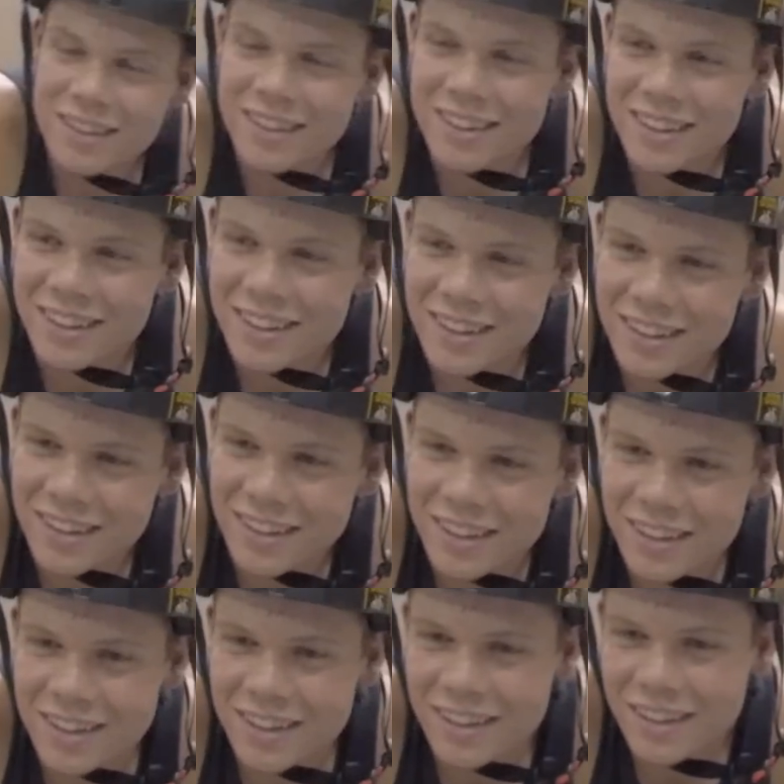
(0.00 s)
the maid of
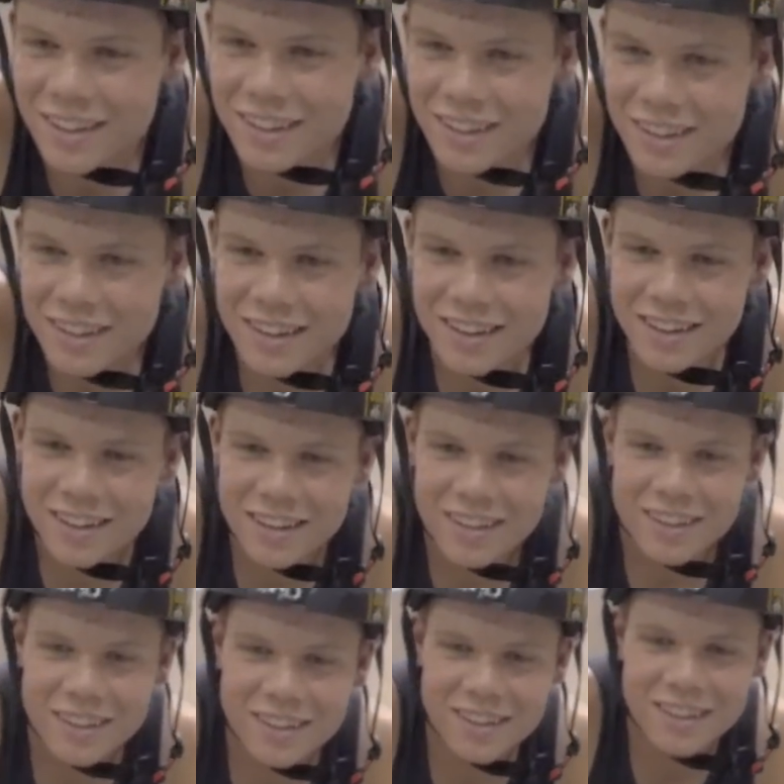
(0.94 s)
honor, the guest of honor, what
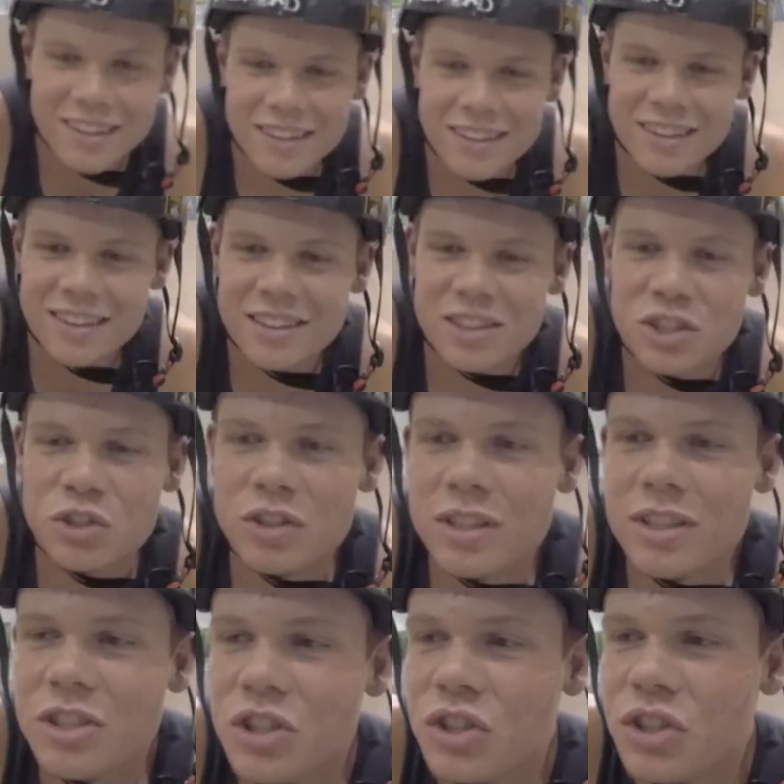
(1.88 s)
are you? What do you want to be?
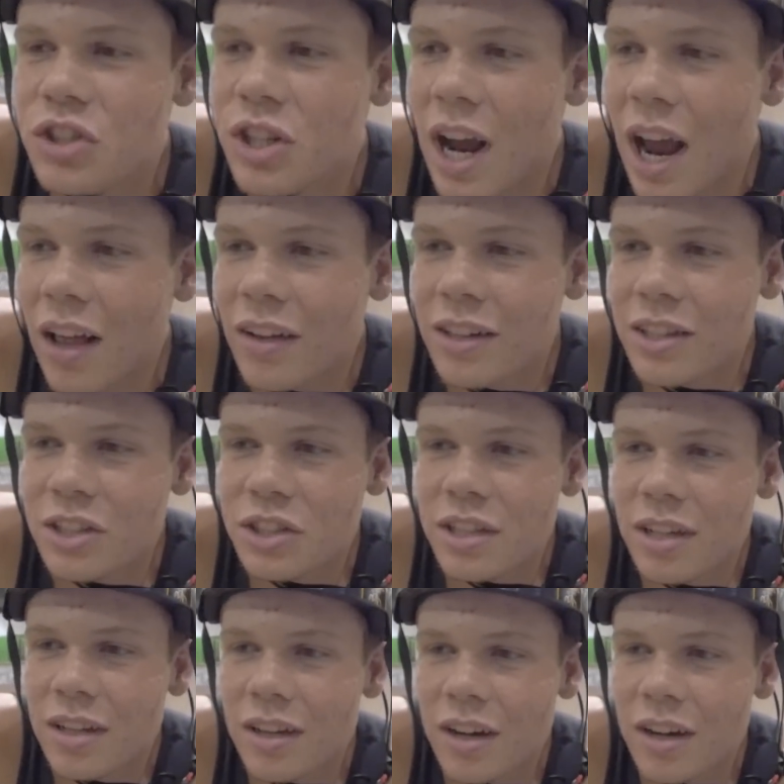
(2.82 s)
Challenged